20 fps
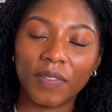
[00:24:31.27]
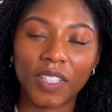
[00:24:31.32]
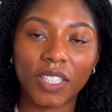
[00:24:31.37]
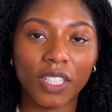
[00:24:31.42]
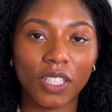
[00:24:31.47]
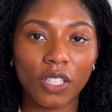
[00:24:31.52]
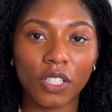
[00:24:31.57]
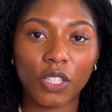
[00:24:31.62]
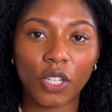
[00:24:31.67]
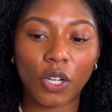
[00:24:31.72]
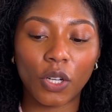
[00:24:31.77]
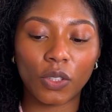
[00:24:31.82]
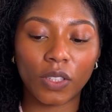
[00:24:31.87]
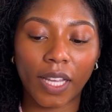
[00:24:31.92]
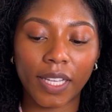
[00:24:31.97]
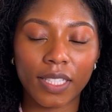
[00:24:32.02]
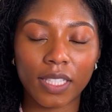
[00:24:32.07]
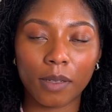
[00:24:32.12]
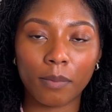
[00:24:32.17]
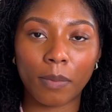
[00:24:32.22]
you know,
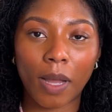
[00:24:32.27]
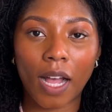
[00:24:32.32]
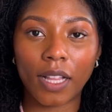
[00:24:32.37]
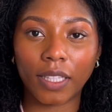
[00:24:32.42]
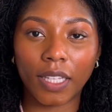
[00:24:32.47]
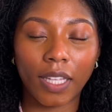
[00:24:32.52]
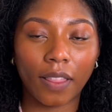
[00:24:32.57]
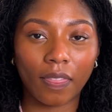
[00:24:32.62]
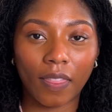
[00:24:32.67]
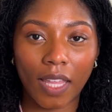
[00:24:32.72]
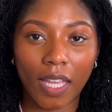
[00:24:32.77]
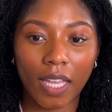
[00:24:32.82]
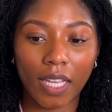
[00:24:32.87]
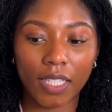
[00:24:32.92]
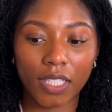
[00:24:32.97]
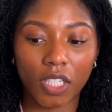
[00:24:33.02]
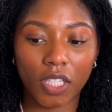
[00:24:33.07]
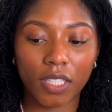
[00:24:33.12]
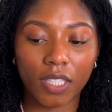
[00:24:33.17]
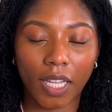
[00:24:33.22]
like symbolic
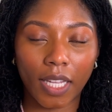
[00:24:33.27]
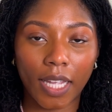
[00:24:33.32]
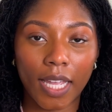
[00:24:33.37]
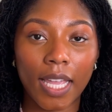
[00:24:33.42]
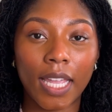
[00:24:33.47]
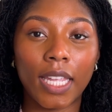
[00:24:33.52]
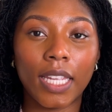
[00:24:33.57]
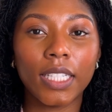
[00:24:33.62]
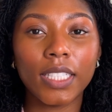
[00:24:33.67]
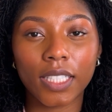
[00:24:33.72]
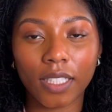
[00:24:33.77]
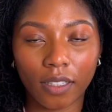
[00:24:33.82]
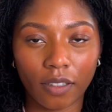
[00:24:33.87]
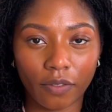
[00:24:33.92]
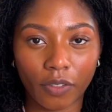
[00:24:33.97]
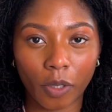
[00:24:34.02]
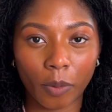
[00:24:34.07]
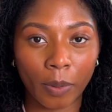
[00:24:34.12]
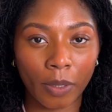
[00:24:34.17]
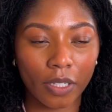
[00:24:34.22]
things, just like a hint
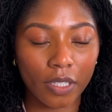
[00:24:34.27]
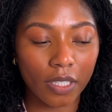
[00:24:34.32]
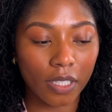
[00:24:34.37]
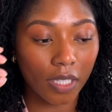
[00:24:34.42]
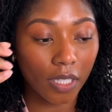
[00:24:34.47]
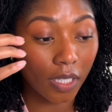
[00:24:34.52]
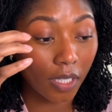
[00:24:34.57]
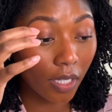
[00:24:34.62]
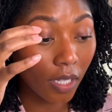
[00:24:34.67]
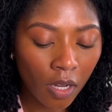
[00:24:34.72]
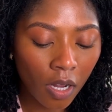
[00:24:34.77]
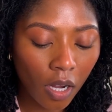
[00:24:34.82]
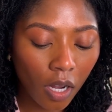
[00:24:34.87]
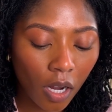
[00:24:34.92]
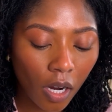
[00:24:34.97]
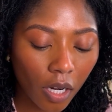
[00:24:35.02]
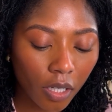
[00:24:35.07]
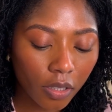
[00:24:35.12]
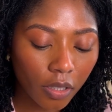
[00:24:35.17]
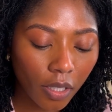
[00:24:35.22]
of your person.
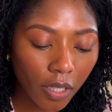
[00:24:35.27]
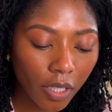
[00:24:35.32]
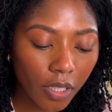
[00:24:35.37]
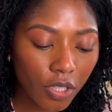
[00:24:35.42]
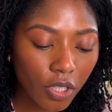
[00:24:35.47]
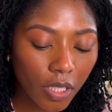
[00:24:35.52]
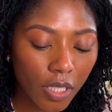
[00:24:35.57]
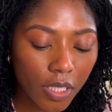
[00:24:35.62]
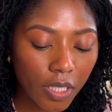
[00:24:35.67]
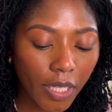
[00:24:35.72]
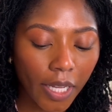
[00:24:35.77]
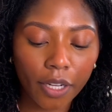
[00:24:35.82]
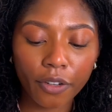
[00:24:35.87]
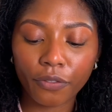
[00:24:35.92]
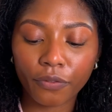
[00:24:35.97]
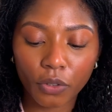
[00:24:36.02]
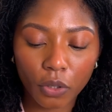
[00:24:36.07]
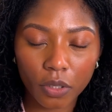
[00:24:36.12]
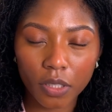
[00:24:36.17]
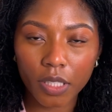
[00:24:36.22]
Hard launch is like
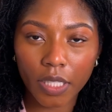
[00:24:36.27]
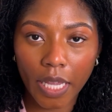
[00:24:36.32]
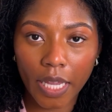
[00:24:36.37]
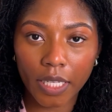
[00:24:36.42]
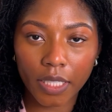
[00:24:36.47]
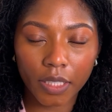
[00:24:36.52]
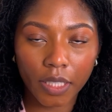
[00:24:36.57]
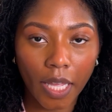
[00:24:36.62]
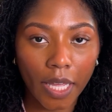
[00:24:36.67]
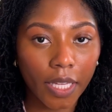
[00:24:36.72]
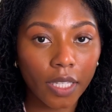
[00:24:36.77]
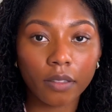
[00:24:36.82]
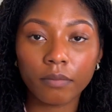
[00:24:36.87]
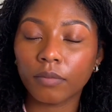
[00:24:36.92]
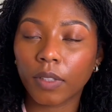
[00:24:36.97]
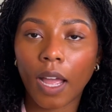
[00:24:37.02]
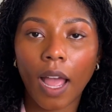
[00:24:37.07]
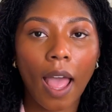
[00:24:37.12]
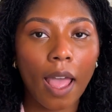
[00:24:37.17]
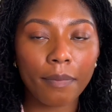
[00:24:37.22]
full send, like
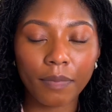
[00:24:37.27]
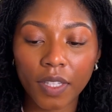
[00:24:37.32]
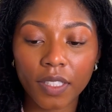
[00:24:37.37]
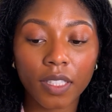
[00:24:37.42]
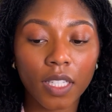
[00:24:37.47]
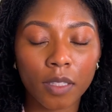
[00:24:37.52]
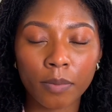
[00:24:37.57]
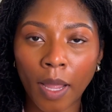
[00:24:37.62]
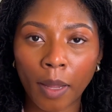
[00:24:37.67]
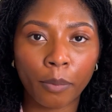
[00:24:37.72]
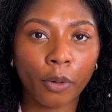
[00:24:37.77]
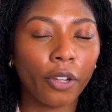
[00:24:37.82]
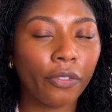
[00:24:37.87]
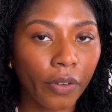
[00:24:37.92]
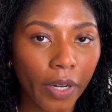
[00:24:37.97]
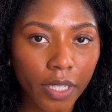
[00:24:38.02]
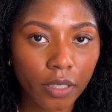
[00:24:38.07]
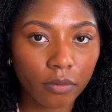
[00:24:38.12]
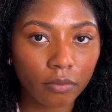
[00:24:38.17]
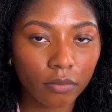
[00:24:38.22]
this is my
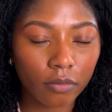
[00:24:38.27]
boyfriend.